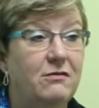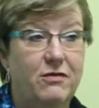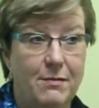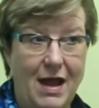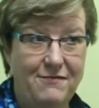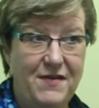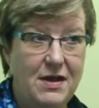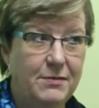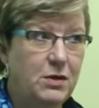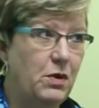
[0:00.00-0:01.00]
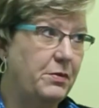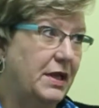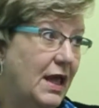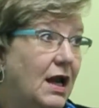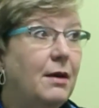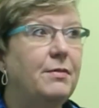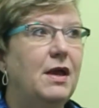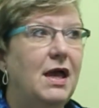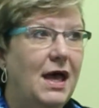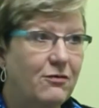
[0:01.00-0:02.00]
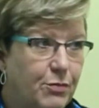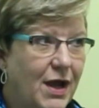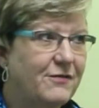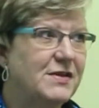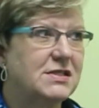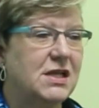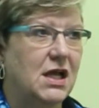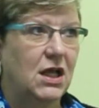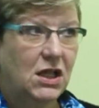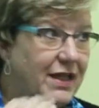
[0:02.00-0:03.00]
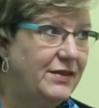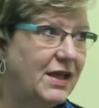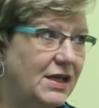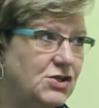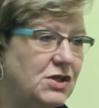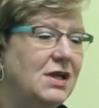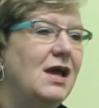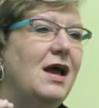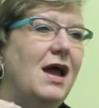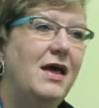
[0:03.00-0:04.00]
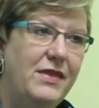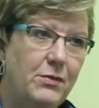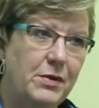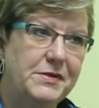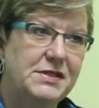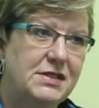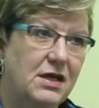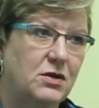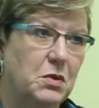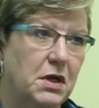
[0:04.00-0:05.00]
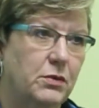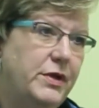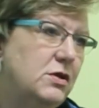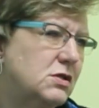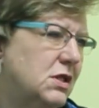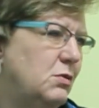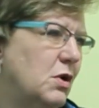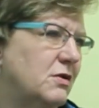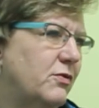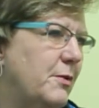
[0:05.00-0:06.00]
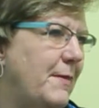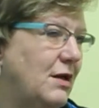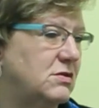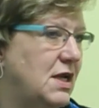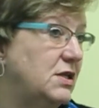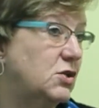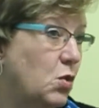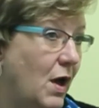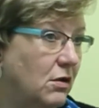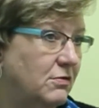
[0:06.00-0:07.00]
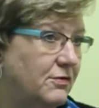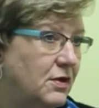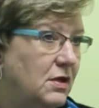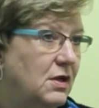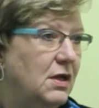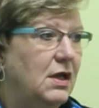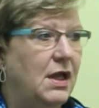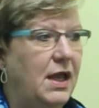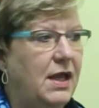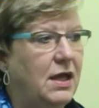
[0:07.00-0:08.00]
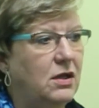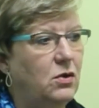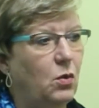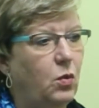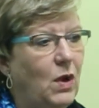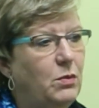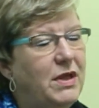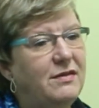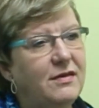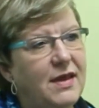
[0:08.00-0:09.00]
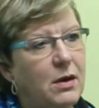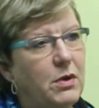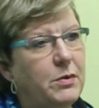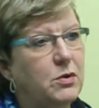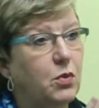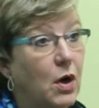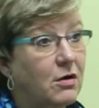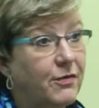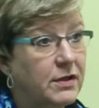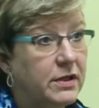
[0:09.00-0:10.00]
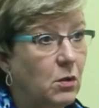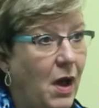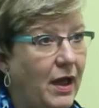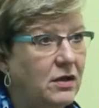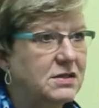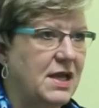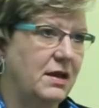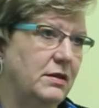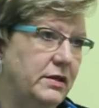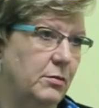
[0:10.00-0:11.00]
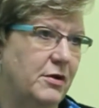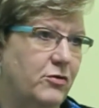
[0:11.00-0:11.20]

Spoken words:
For my family, we would get up, have breakfast, clean the kitchen, and then we would sit down to work. We usually work from about 10 to 12. And when we did that, we would work for a little while, take a little bit